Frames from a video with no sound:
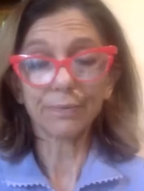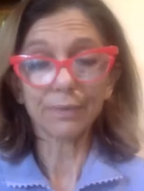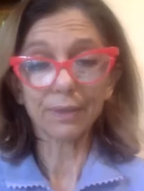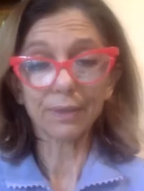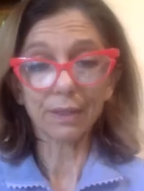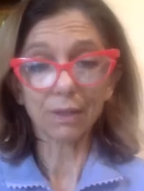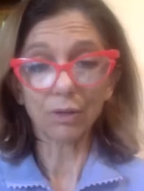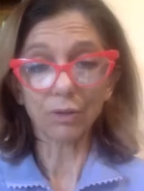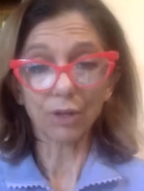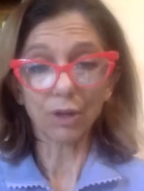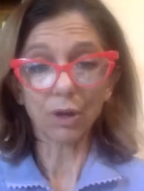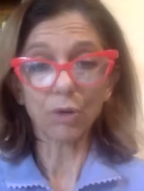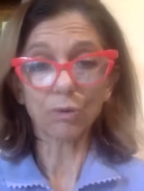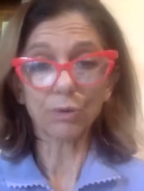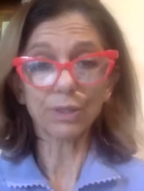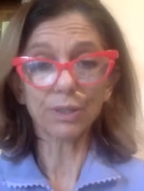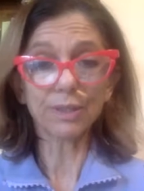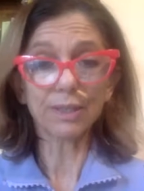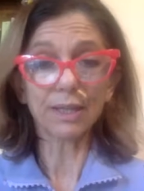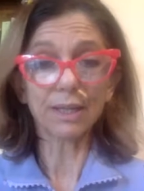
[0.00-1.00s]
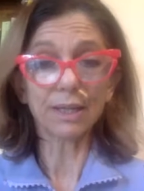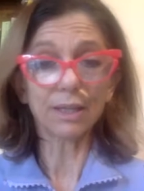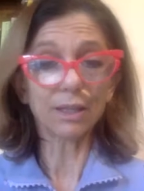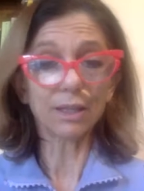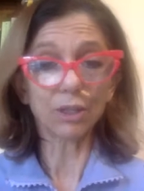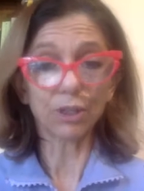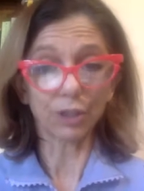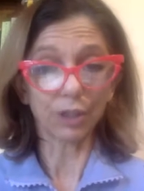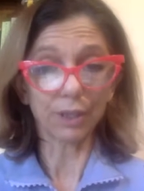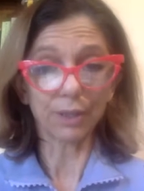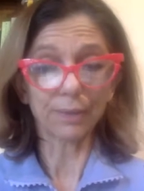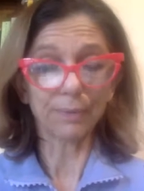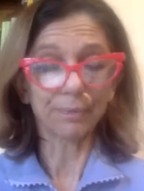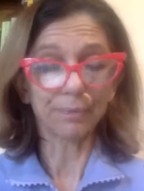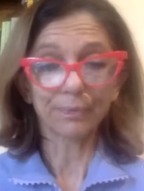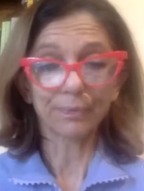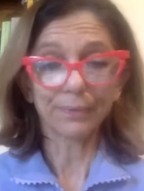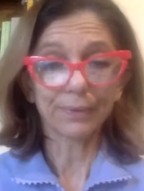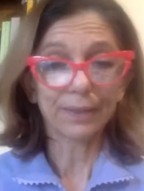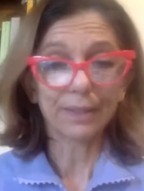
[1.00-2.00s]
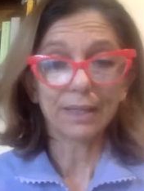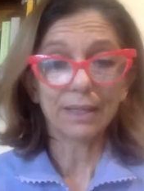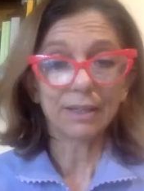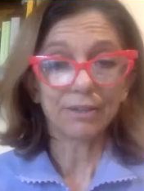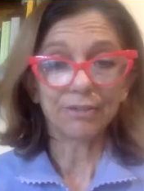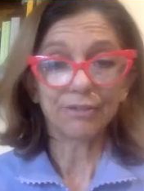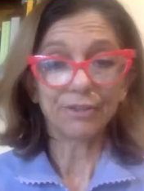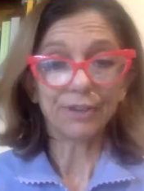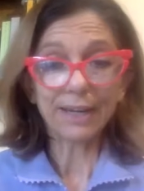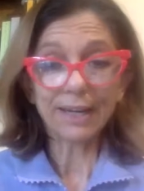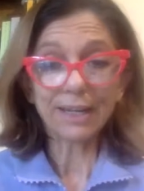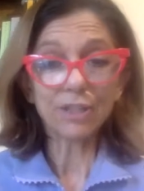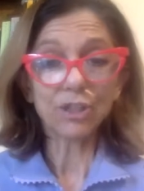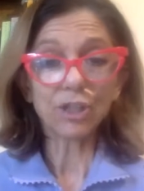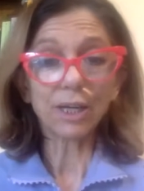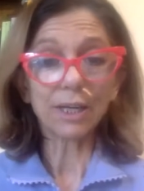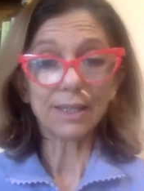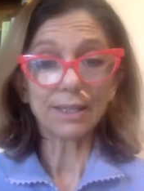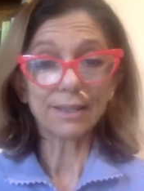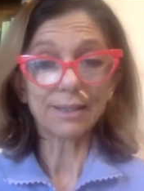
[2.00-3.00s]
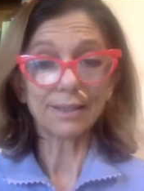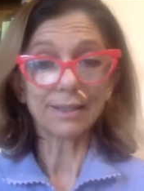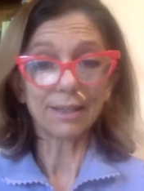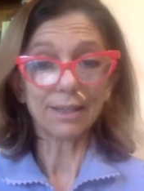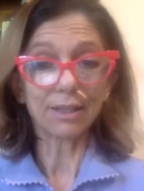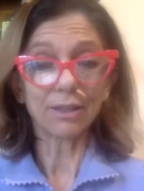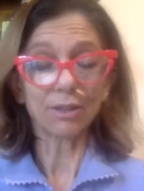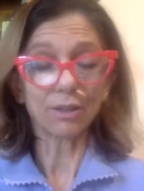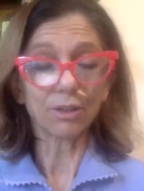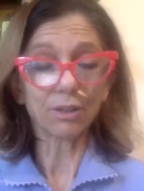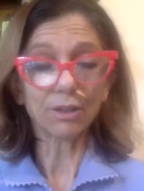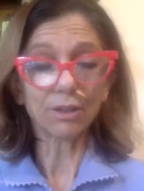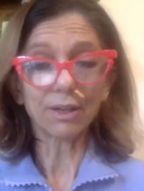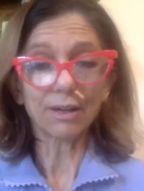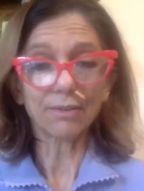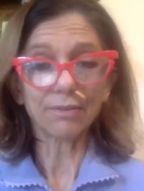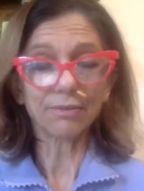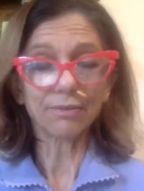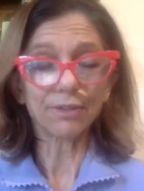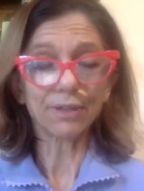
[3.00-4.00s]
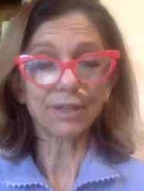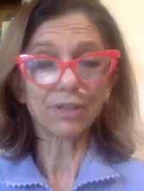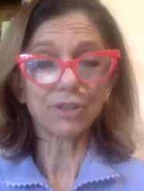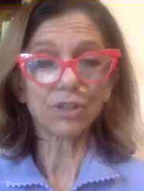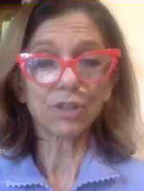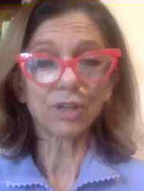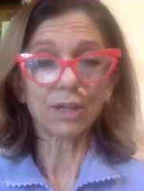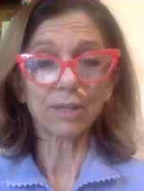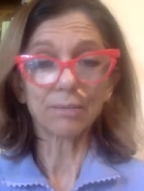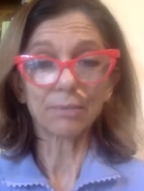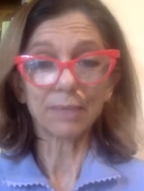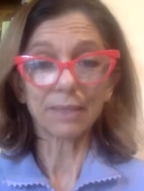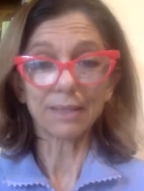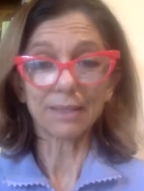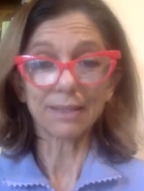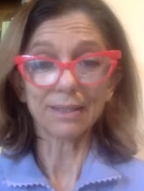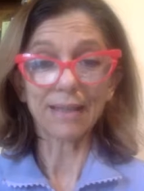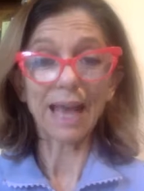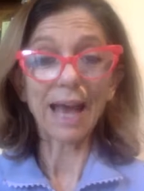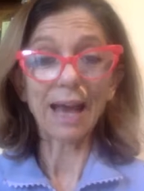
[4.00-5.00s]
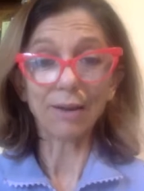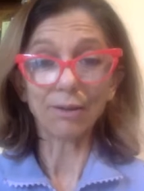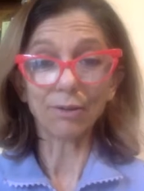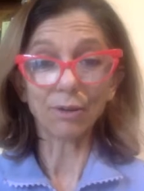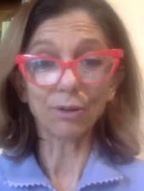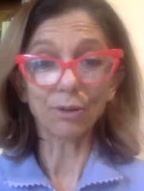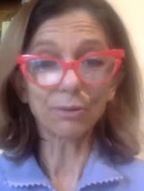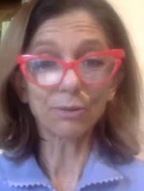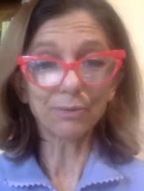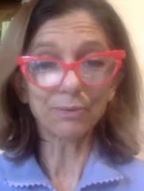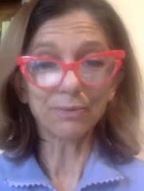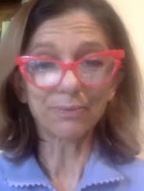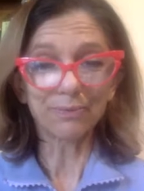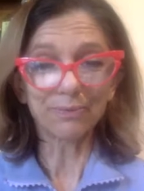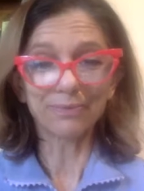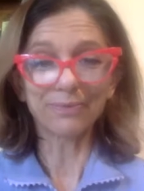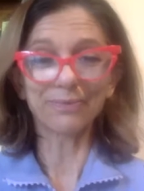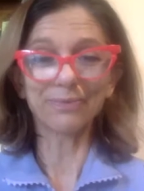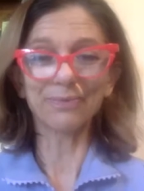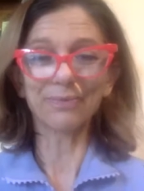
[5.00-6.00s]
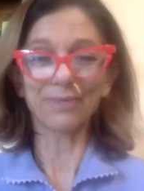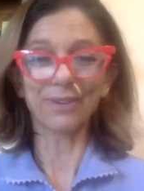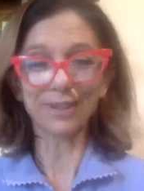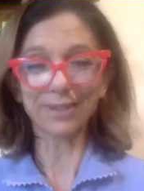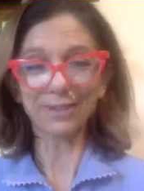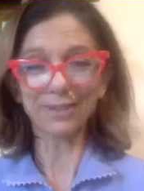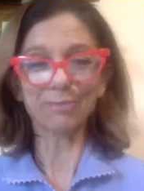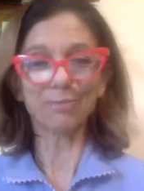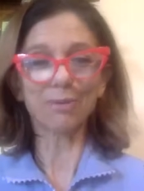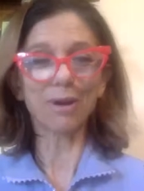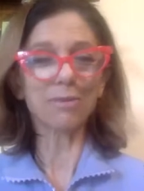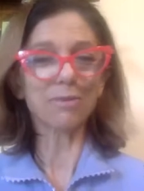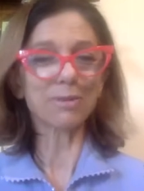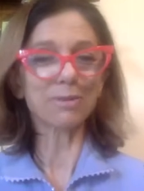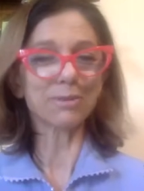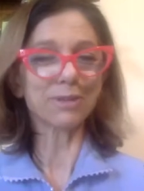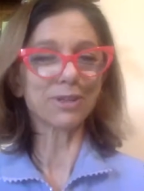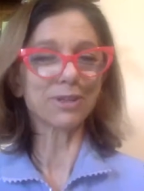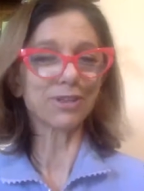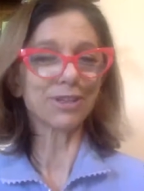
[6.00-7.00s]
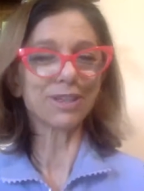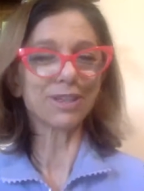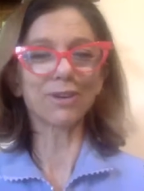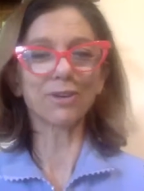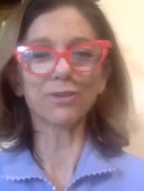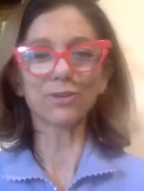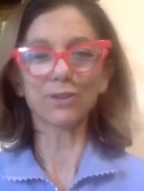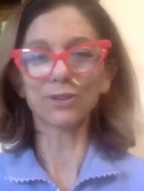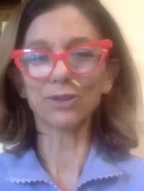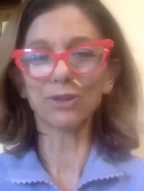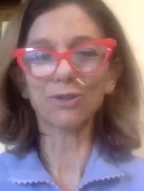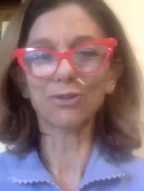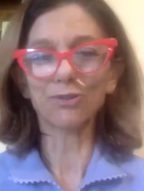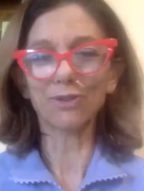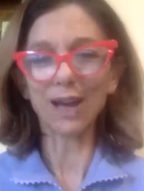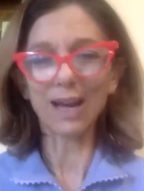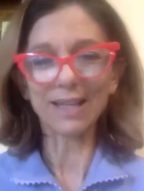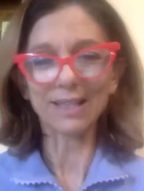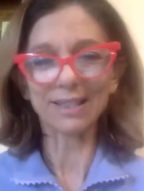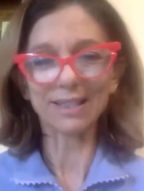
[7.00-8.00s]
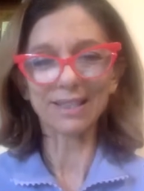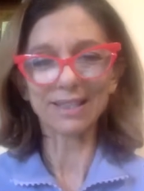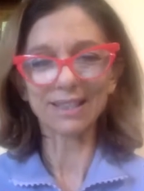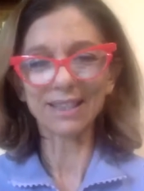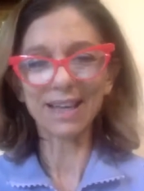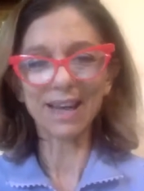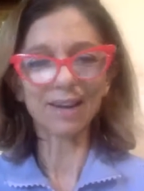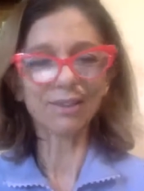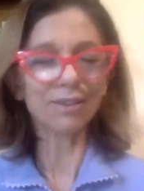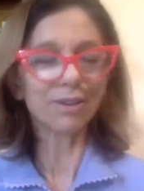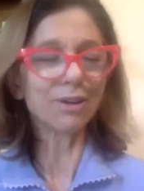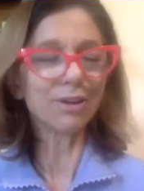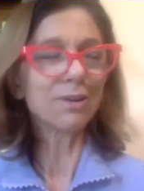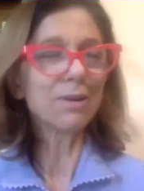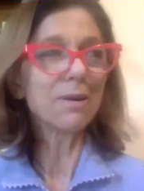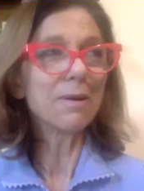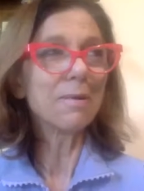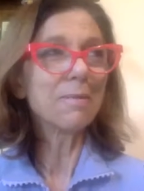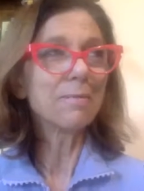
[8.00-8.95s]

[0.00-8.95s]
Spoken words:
the owner, say, look, Freccia is here, and Freccia means arrow, because probably she goes so fast as an arrow.